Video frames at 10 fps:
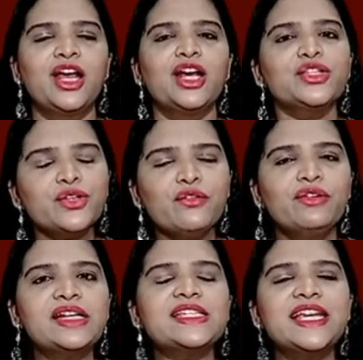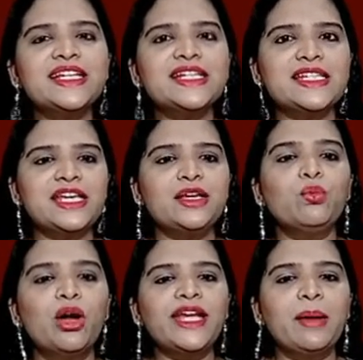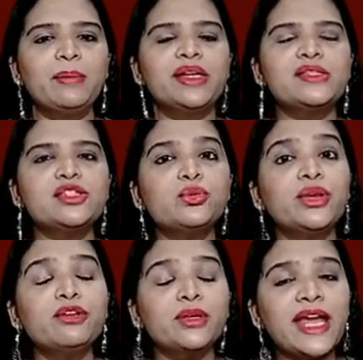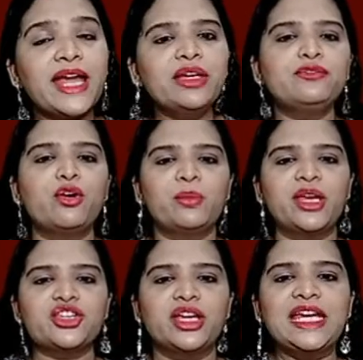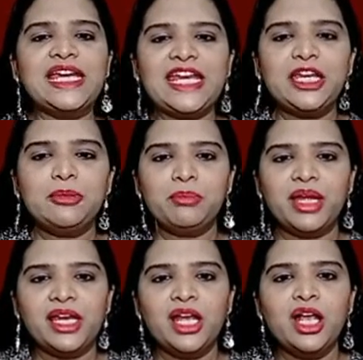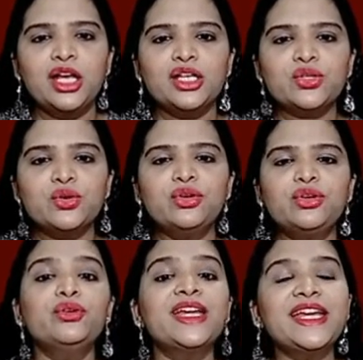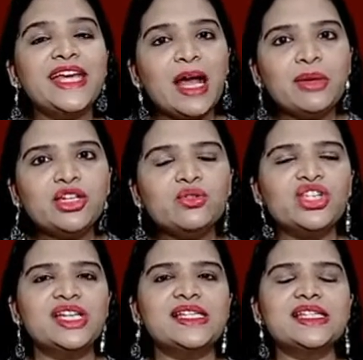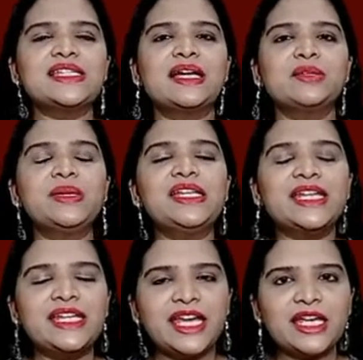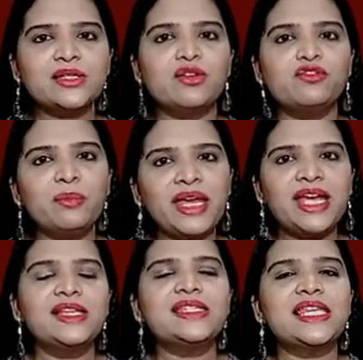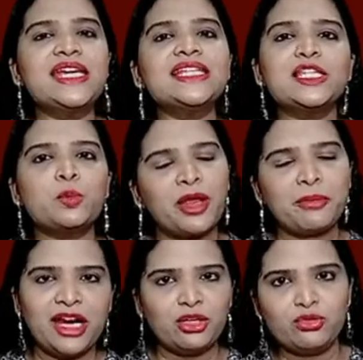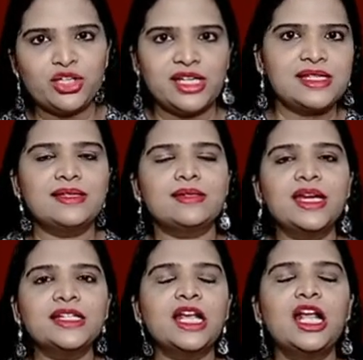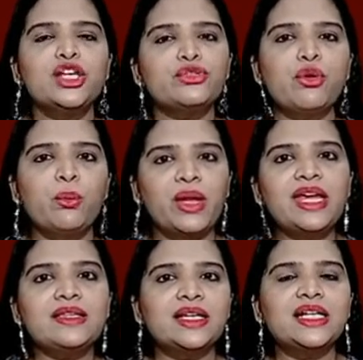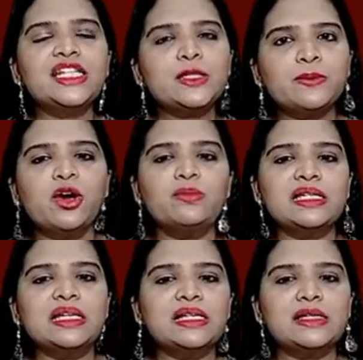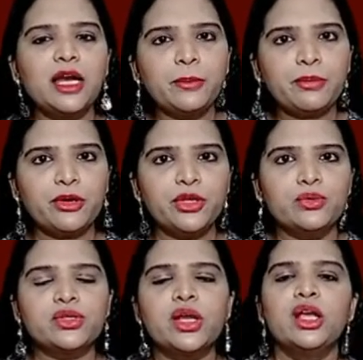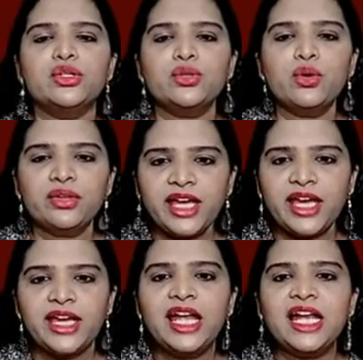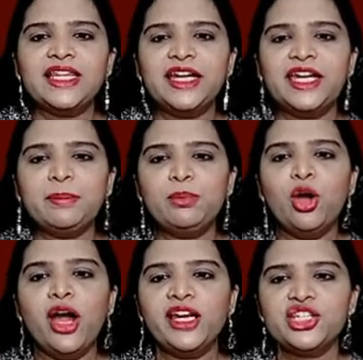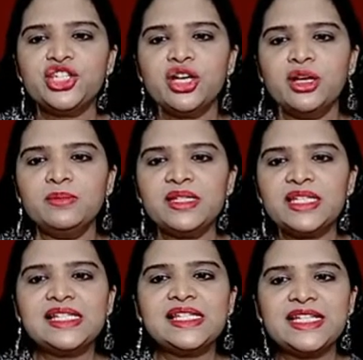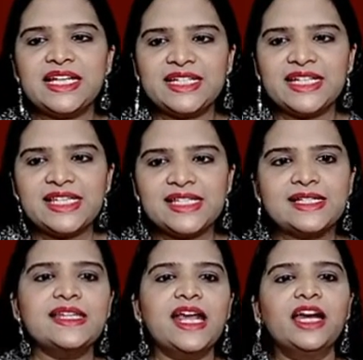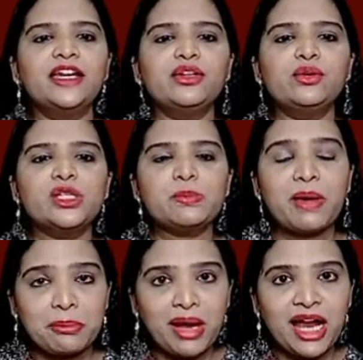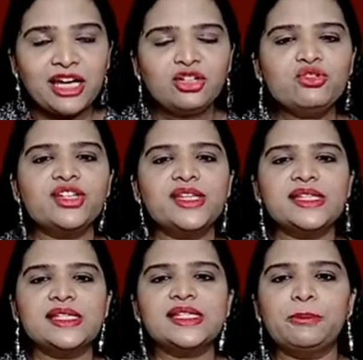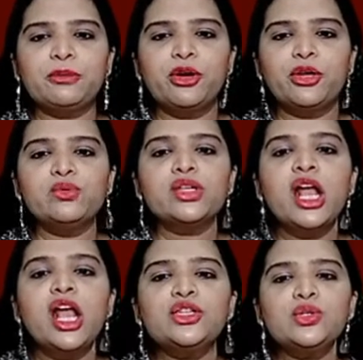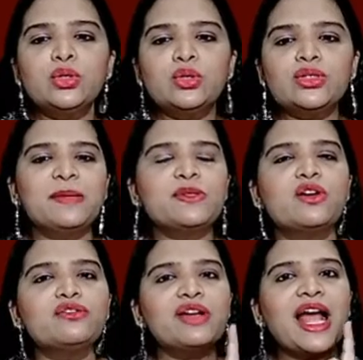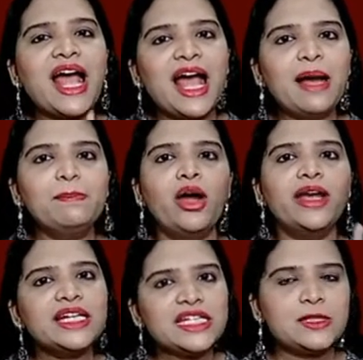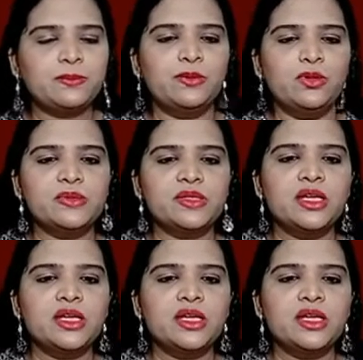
So first, let us see what happens during gamete formation in male. So during gametogenesis, that means in case of male, say it is spermatogenesis, right? So where the sperm cells are produced. So there, the diploid germ cells in the testis, they undergo spermatogenesis and produce two types of haploid sperms.